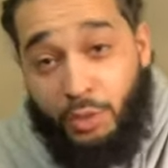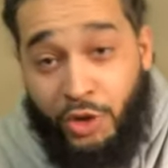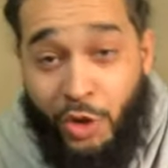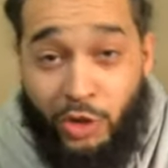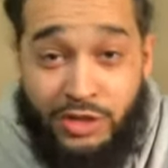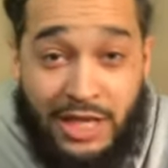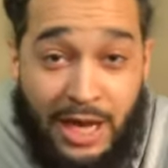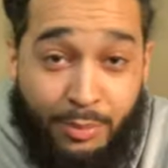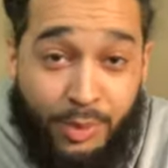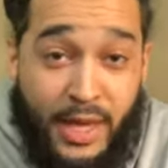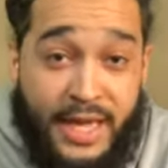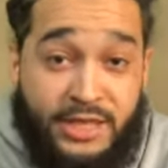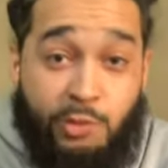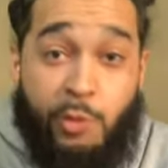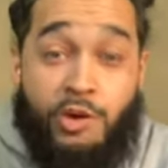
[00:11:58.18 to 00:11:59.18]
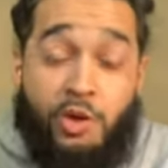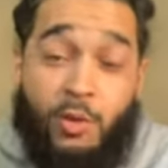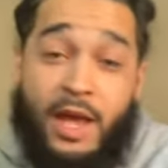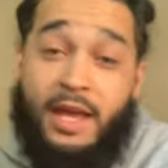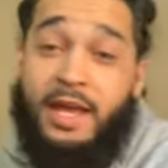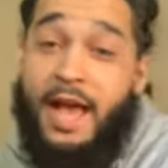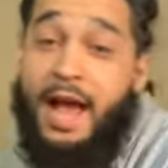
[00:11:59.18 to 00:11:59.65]
when you go to that place where you
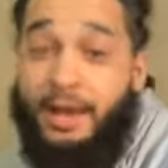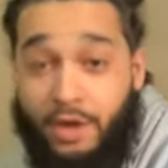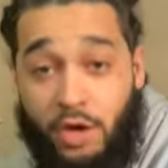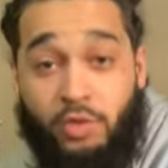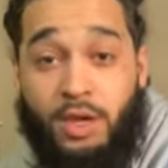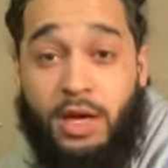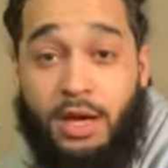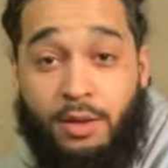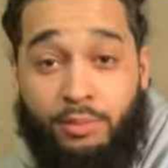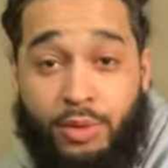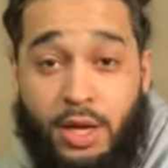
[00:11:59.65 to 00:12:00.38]
ain't got no gun,